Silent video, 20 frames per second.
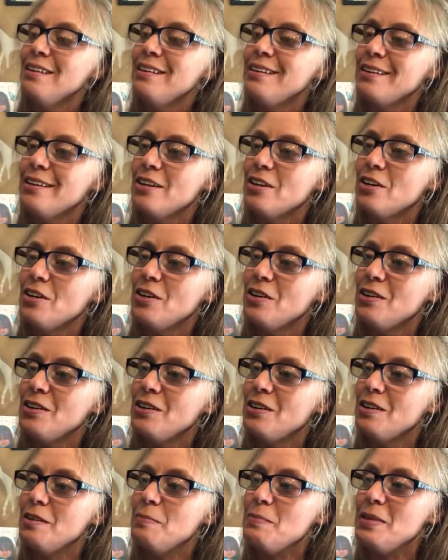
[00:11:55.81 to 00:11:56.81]
It
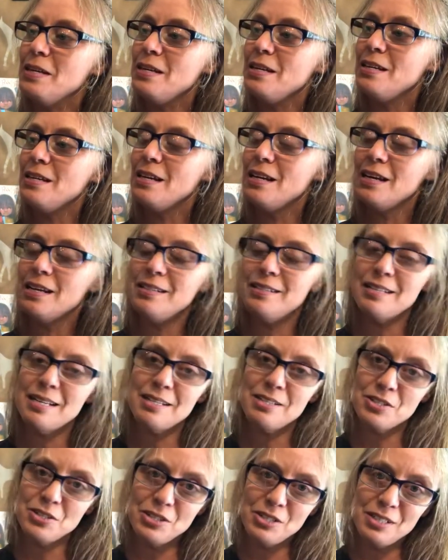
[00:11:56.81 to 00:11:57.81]
could be a
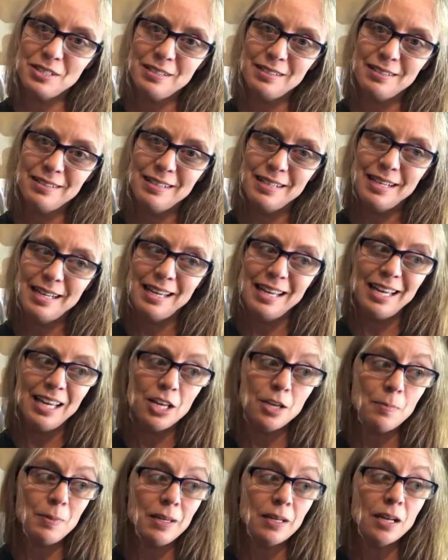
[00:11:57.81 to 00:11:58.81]
desert.
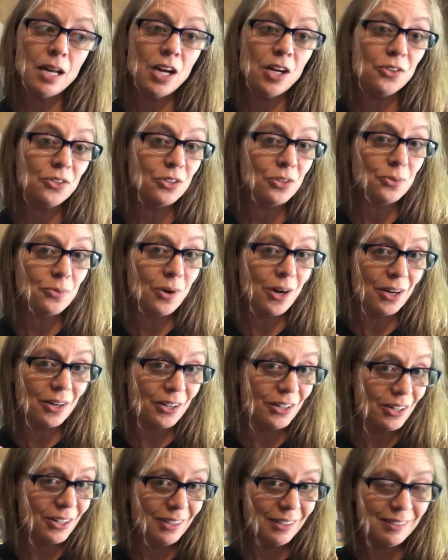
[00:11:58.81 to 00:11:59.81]
It could be an
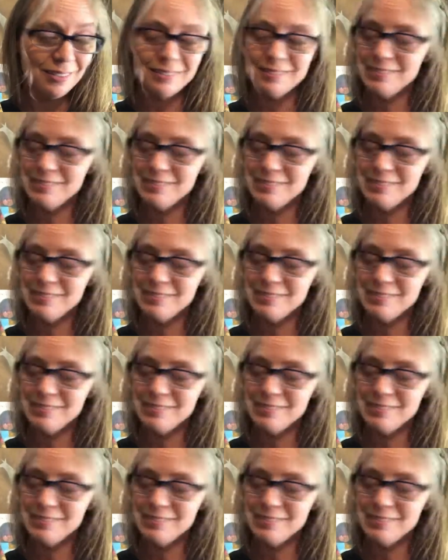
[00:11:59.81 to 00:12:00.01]
underwater